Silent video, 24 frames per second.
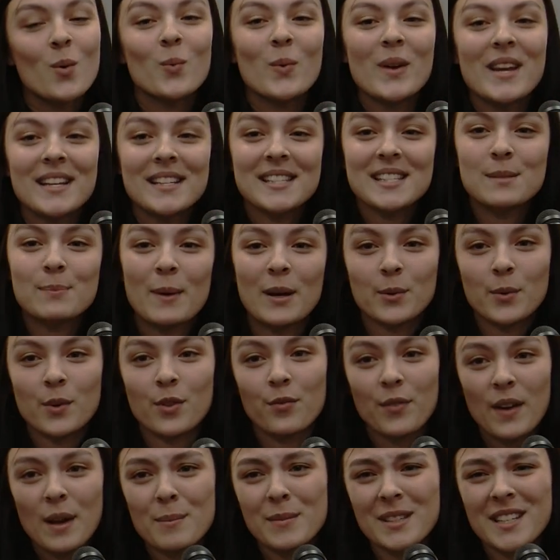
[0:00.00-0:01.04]
weeks spent with
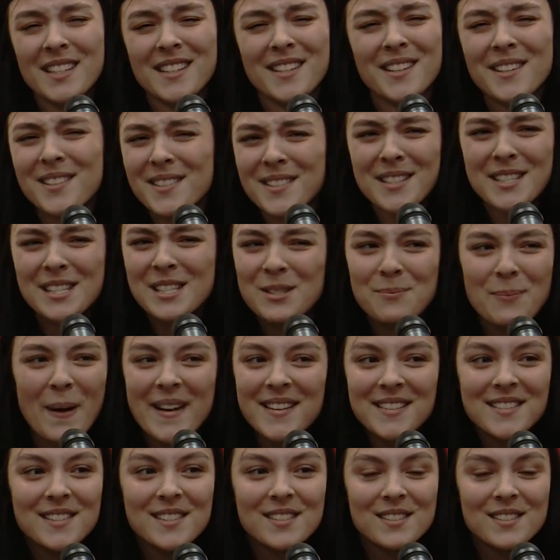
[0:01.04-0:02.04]
family, years spent